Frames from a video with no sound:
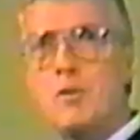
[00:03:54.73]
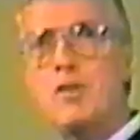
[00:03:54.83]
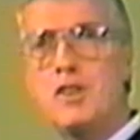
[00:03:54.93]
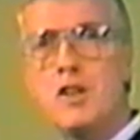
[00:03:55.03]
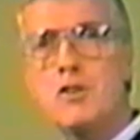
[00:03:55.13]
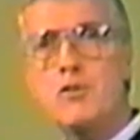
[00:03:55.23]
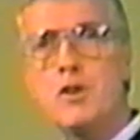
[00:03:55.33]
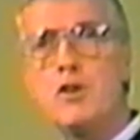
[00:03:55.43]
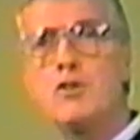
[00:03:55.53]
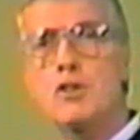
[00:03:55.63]
the tier tree,
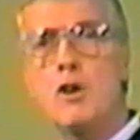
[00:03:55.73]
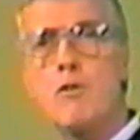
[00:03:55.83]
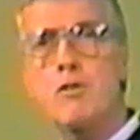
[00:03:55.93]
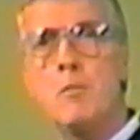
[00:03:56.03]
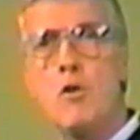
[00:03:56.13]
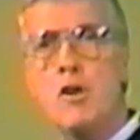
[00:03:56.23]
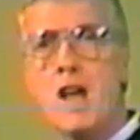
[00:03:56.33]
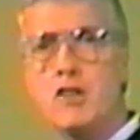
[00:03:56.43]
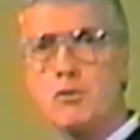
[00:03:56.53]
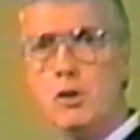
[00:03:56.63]
you should go for a more
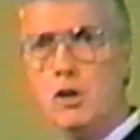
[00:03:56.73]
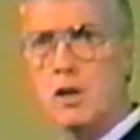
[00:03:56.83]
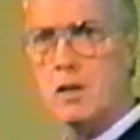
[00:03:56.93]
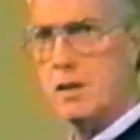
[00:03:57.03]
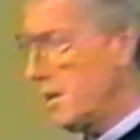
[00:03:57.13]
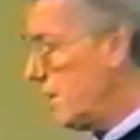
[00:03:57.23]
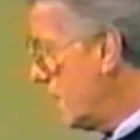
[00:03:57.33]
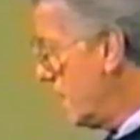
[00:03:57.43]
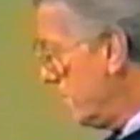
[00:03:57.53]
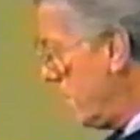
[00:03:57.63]
natural look,
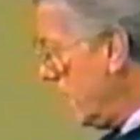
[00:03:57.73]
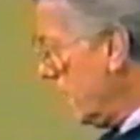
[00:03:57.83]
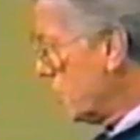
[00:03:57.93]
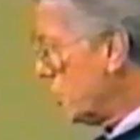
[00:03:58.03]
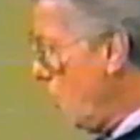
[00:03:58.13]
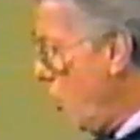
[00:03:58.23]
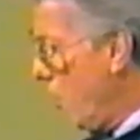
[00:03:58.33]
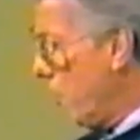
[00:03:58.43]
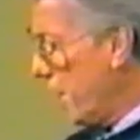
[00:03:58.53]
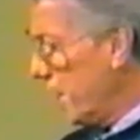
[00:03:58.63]
bending the small
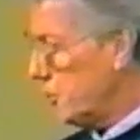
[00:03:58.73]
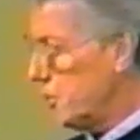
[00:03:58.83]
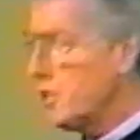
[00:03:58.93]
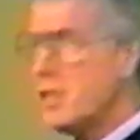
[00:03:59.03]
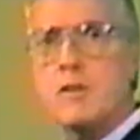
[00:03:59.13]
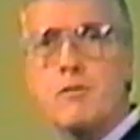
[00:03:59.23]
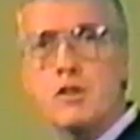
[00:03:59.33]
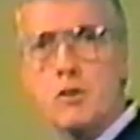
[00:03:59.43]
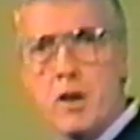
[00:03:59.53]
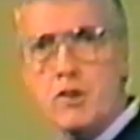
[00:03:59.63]
branches in different
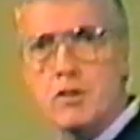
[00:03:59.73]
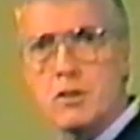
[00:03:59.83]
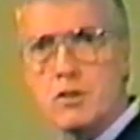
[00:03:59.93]
directions,